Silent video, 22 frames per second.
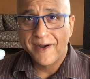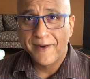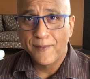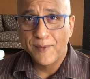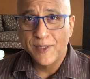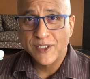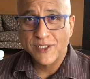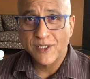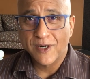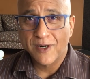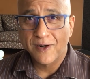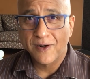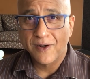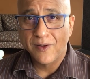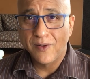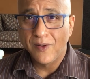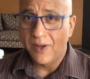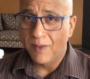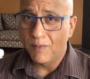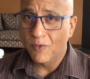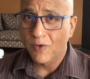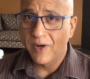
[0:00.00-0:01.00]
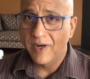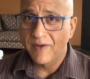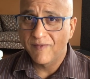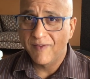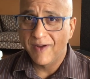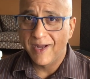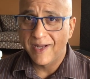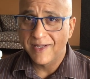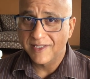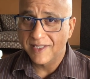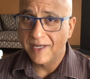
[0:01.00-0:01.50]
which are a lot more
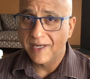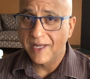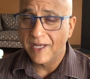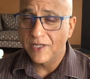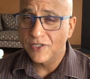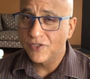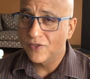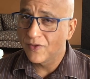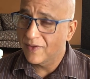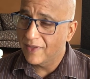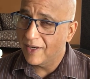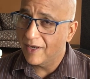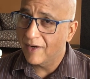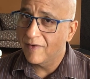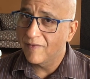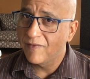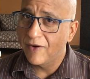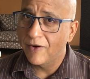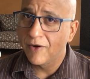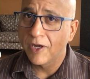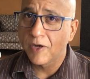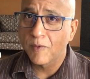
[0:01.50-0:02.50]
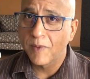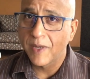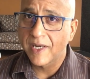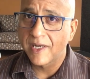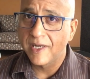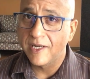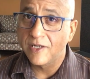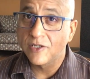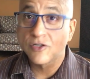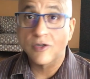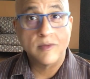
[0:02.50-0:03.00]
advanced and get you there very
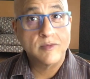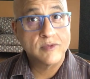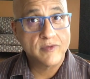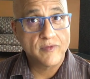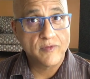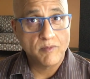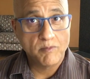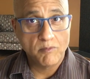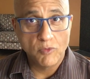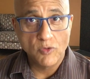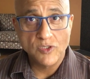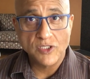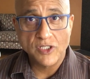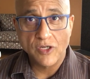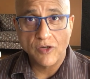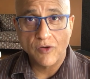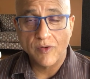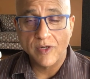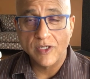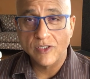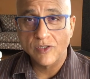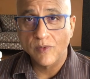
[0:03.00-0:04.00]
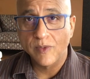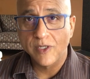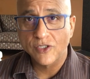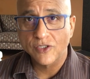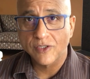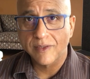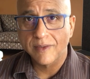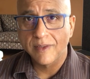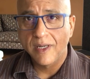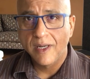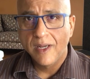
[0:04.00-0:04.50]
quickly in terms of boosting your
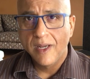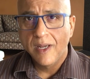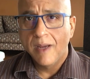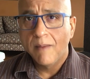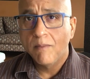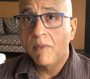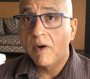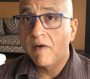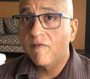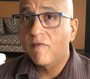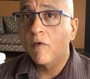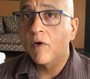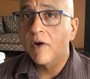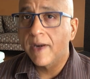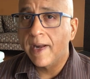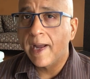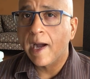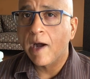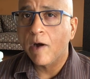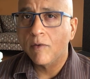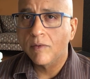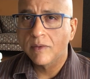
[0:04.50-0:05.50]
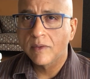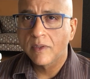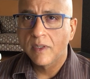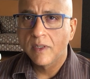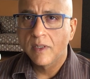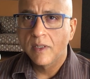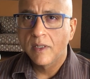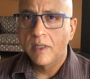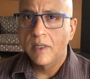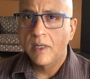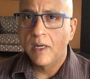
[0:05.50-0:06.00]
intuition. But for now,
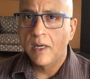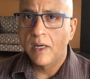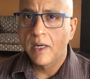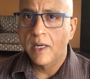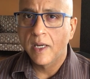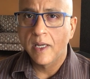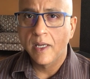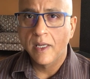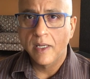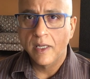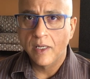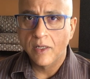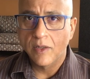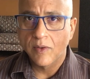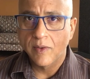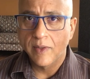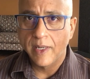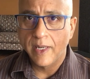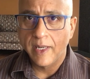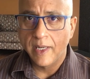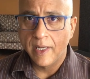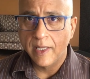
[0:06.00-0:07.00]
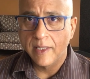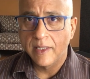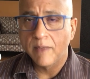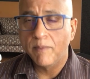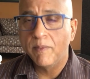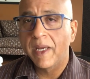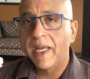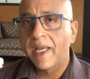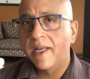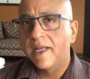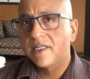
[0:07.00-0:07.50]
in the
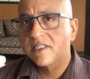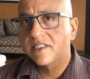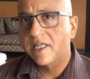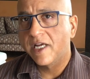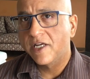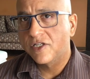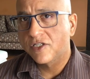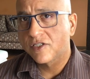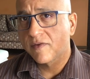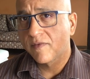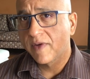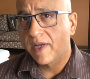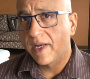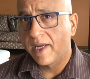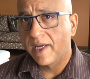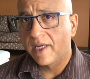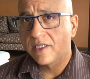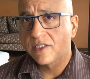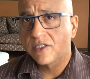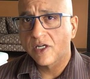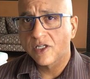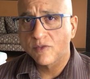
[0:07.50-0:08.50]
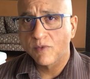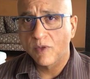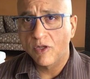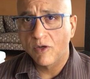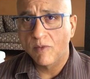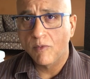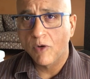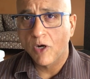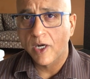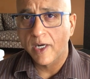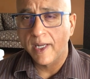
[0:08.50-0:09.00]
beginning stages of getting in touch with
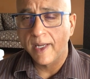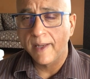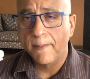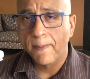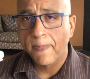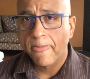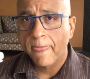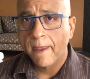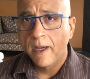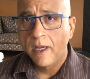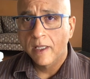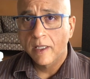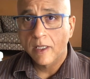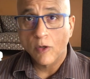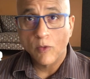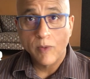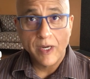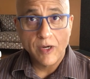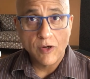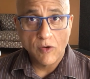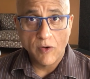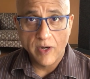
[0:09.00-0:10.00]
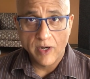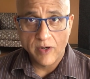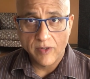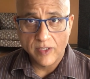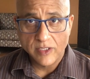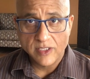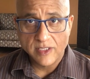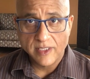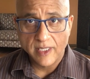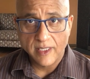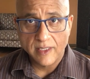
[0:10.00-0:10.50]
your body, the quick
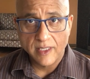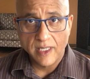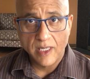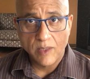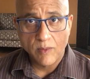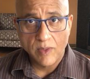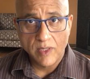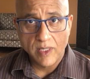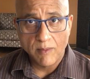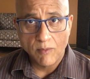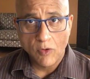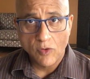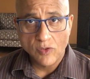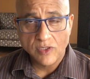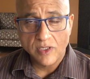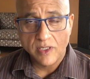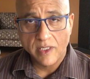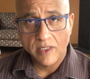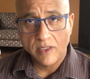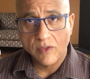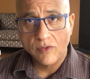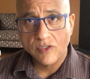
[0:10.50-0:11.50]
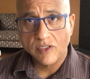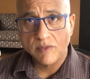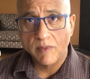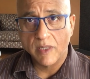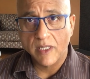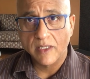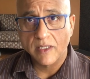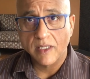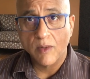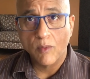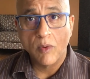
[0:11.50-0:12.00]
coherence technique with emotional
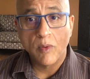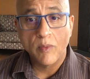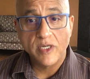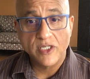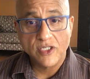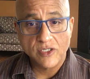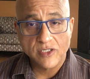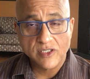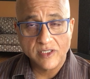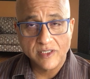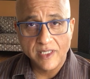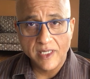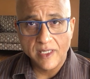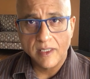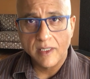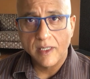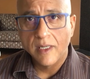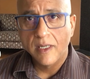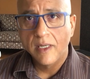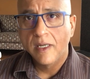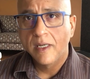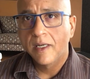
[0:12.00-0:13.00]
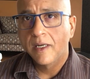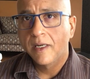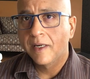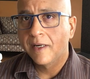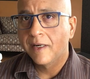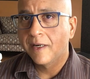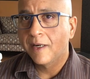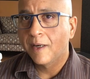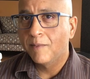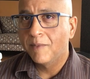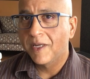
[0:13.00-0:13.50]
inducement, that what we just did
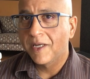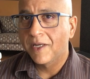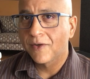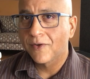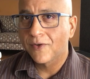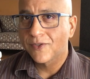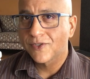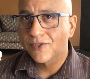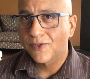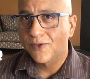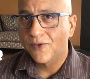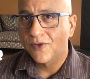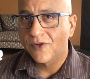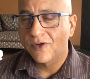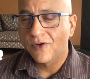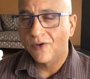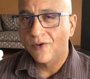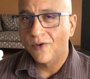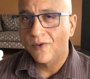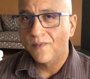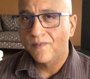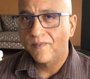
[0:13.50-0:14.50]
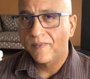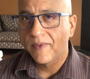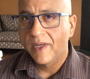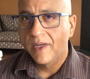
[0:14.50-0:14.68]
a minute or so ago,